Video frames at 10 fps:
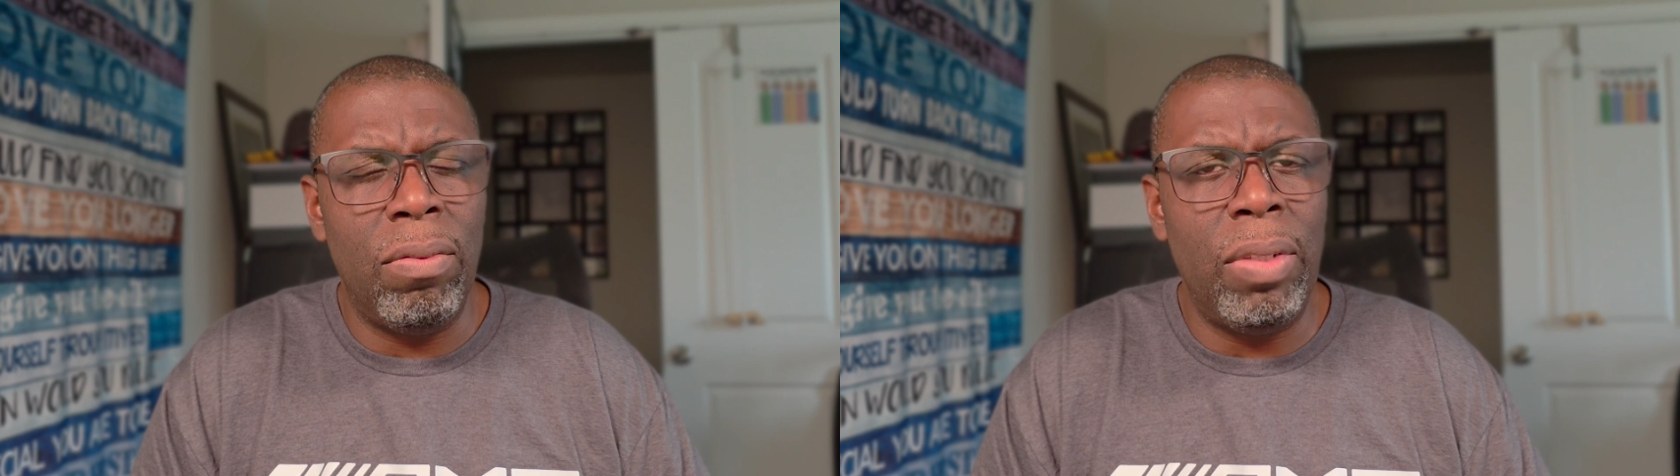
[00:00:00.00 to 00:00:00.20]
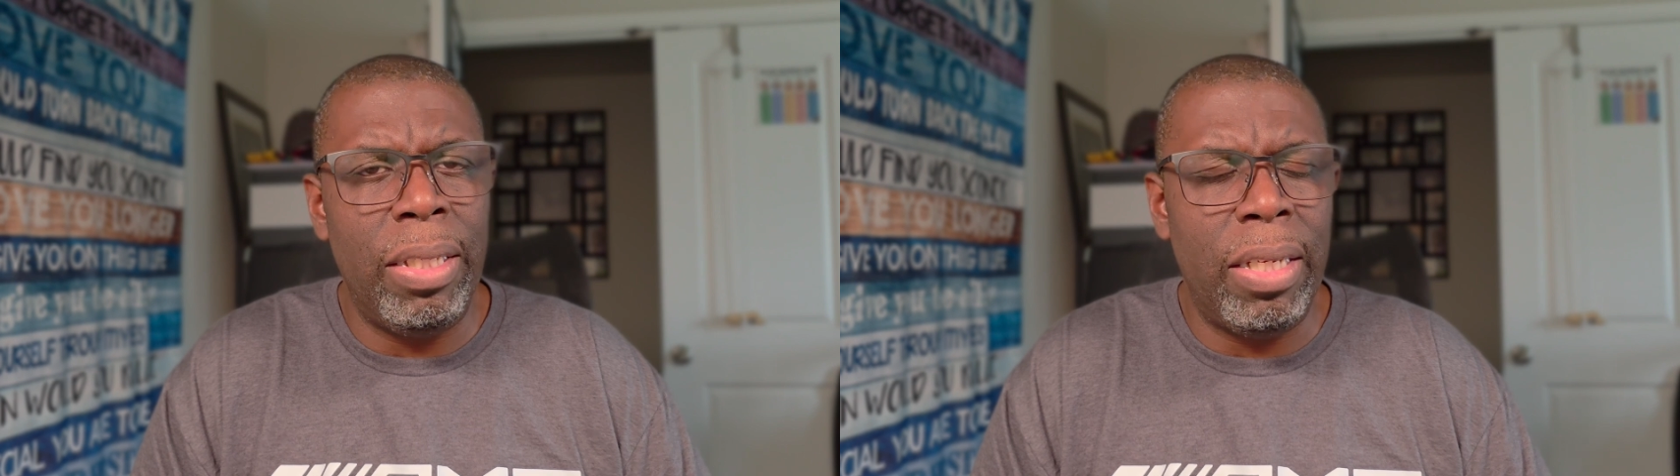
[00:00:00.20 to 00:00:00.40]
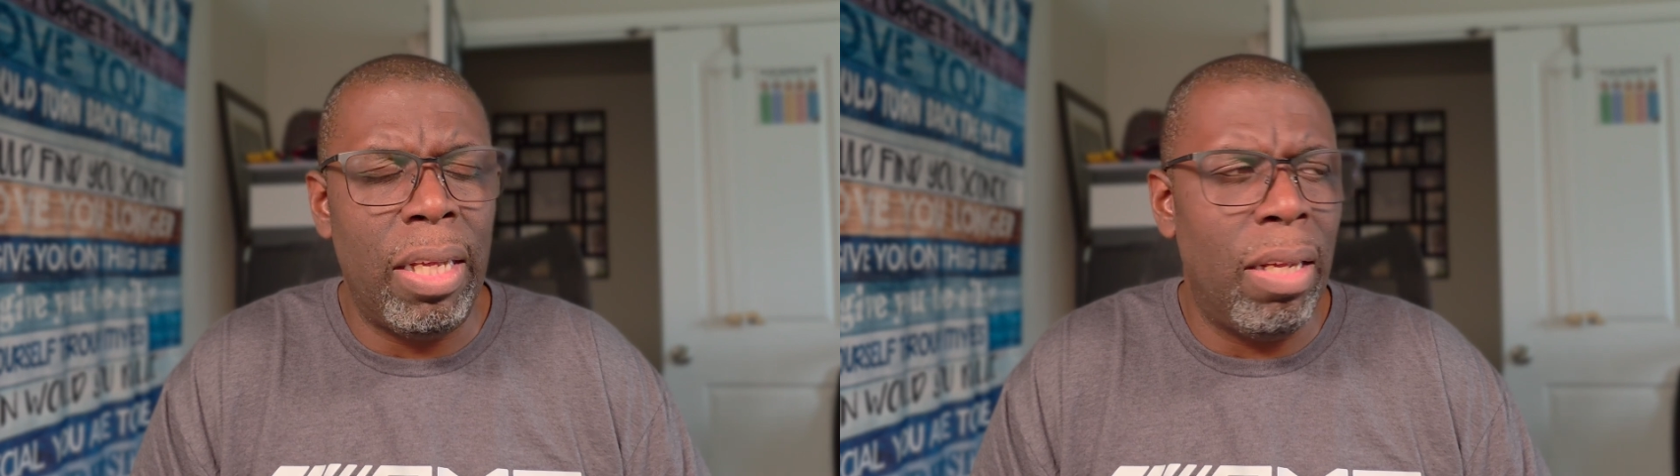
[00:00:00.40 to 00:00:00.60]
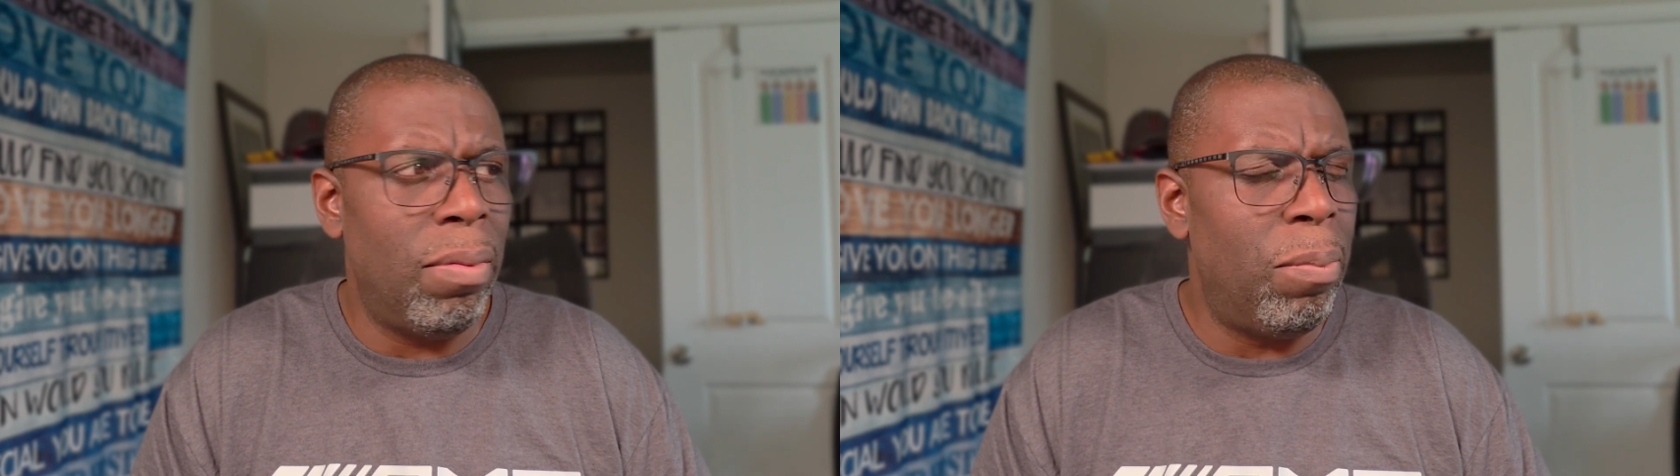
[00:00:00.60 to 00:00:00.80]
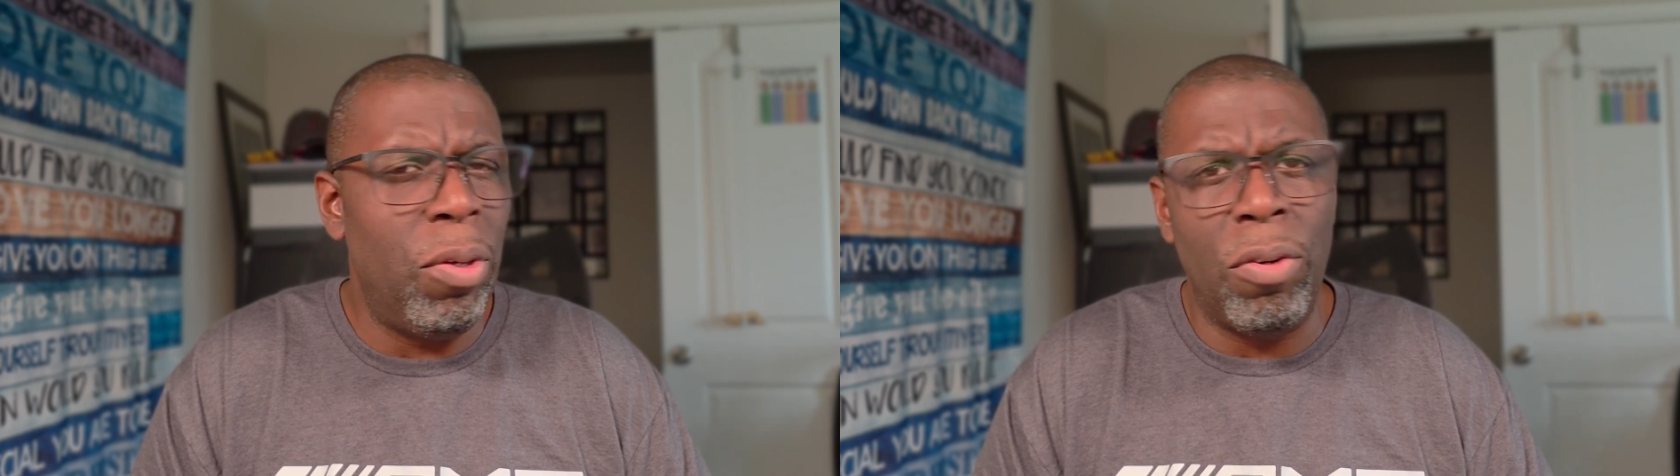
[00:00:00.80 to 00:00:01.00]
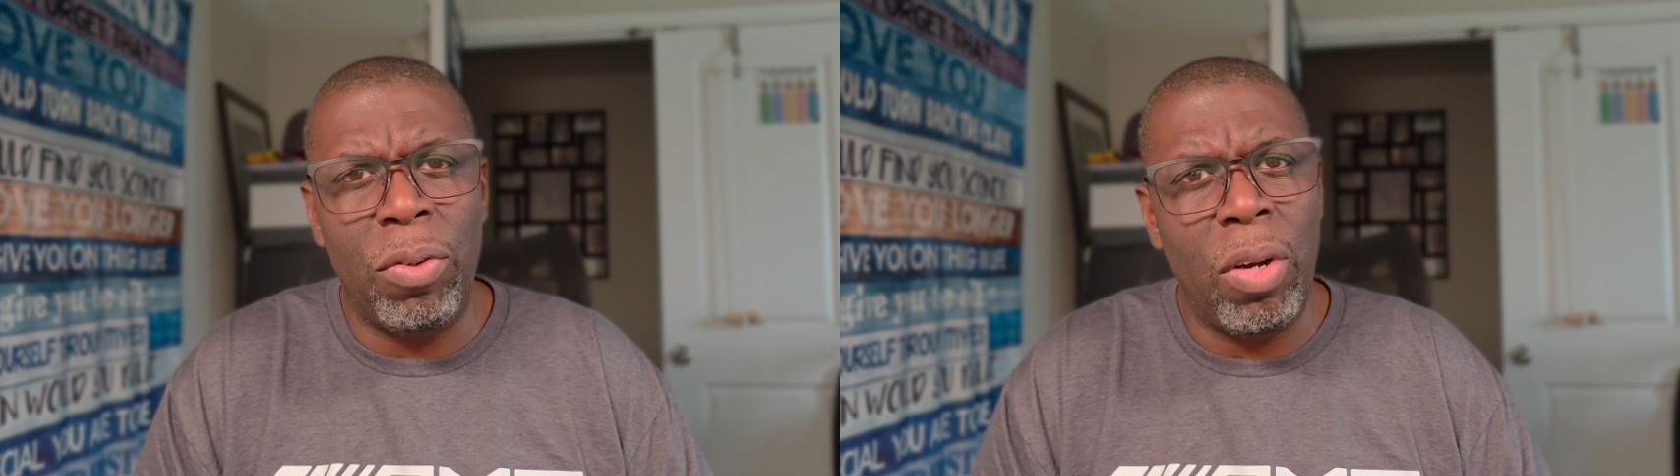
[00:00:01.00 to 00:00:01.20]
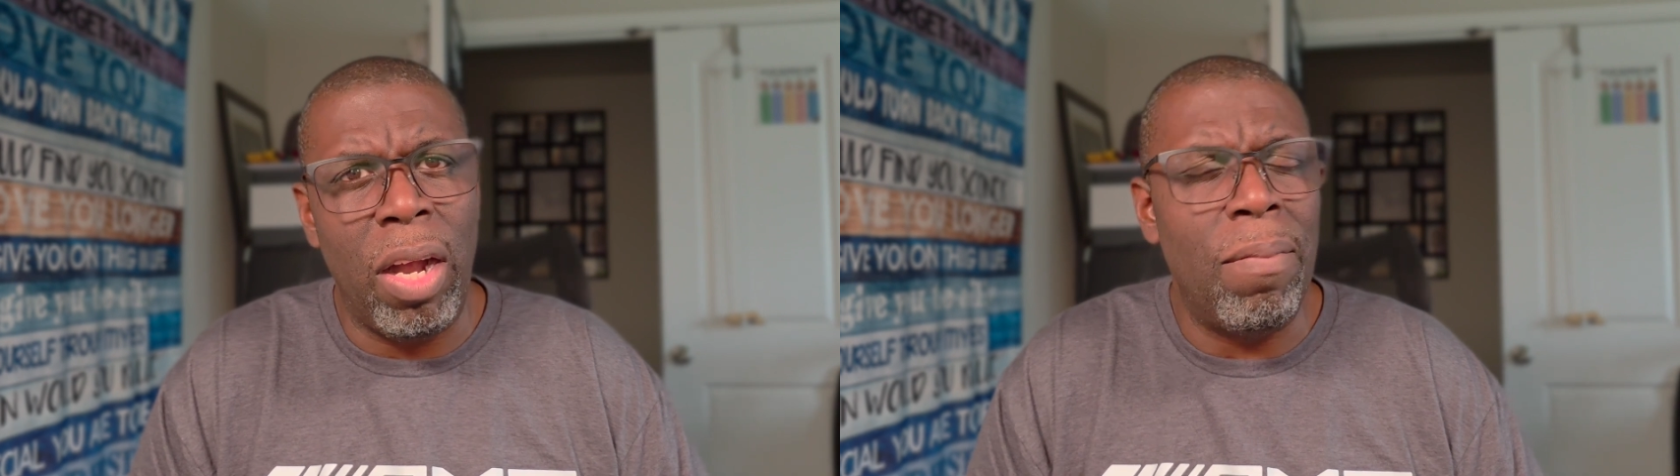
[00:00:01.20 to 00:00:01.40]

Really good. A beautiful car.